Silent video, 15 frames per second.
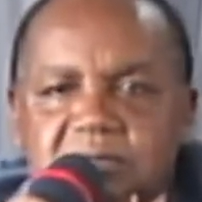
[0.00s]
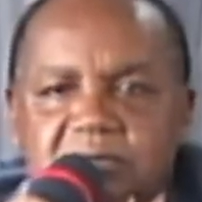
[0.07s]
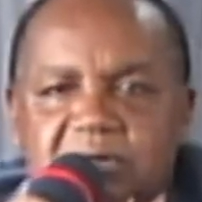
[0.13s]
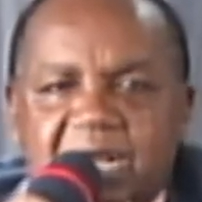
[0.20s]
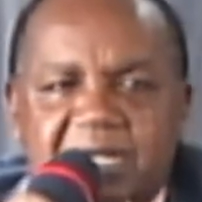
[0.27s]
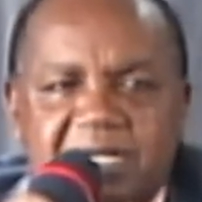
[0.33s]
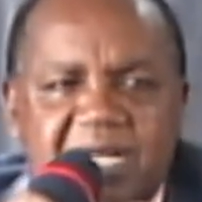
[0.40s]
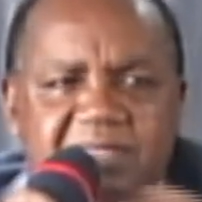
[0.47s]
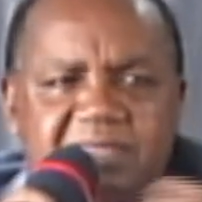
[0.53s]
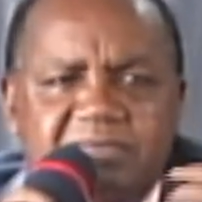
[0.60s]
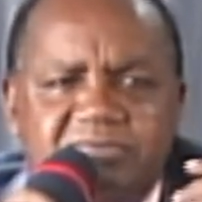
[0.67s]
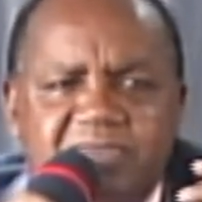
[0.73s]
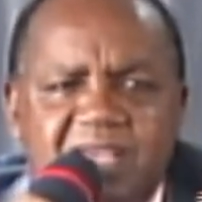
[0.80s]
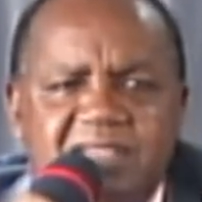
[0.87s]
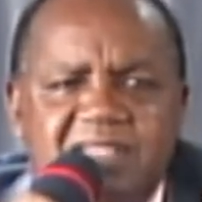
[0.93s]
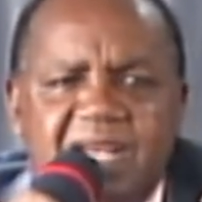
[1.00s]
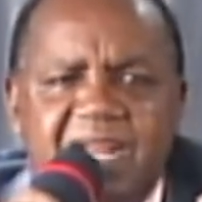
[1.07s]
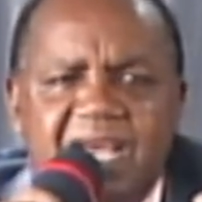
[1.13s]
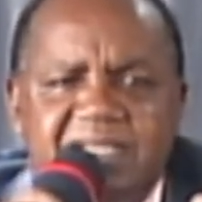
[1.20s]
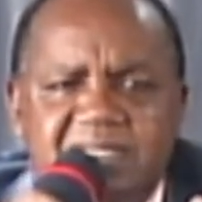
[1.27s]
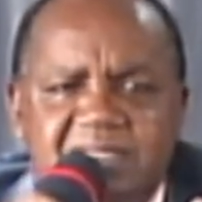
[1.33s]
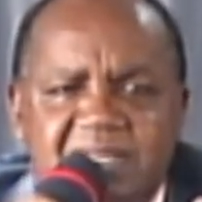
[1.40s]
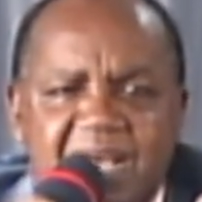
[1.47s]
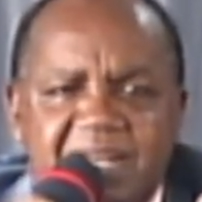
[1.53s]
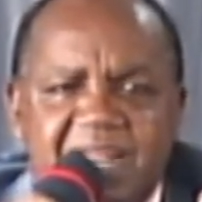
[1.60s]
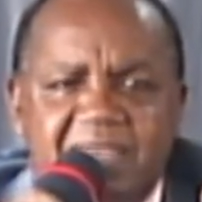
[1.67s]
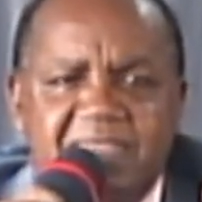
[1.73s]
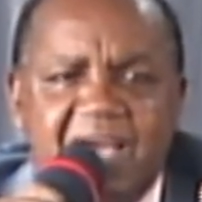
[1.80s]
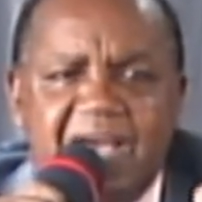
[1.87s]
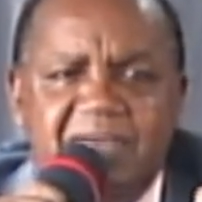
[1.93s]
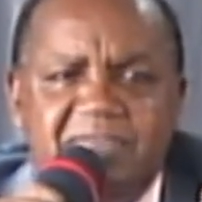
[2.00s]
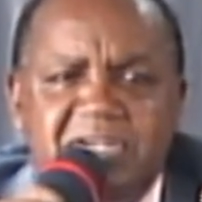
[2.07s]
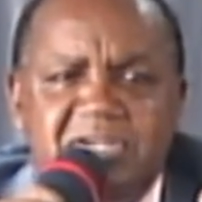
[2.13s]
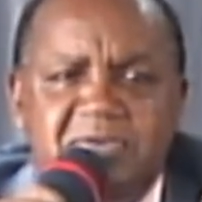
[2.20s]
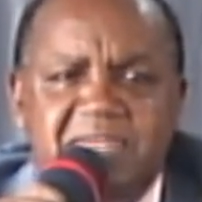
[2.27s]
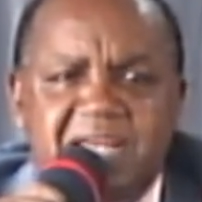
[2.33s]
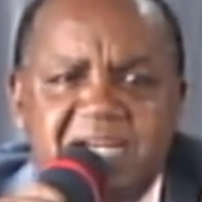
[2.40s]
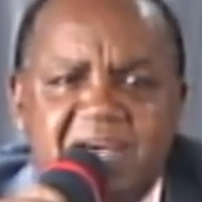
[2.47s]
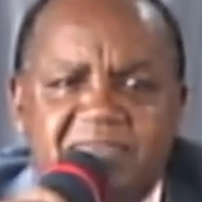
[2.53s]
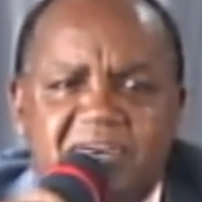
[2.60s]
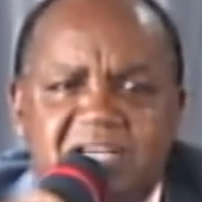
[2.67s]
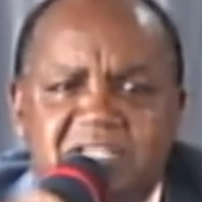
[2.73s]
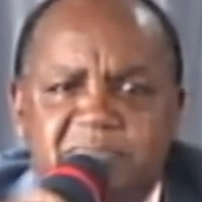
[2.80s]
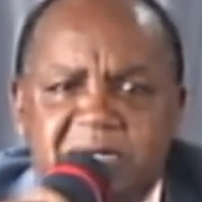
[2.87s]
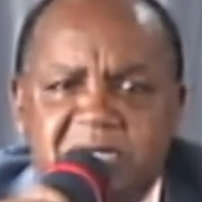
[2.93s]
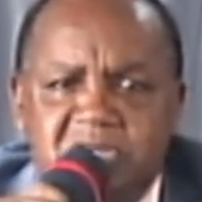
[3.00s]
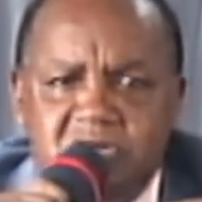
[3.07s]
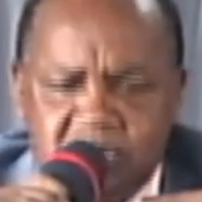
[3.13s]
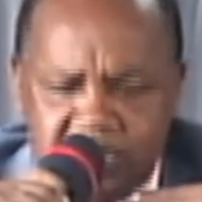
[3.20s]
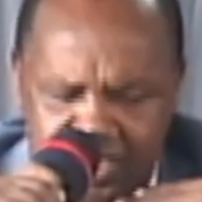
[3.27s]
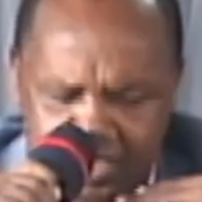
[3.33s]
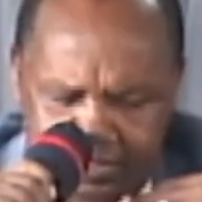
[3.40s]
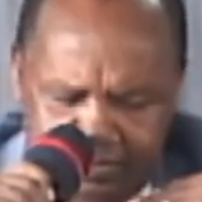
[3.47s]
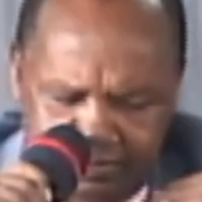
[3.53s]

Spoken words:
Another thing that has, another avenue the devil has been using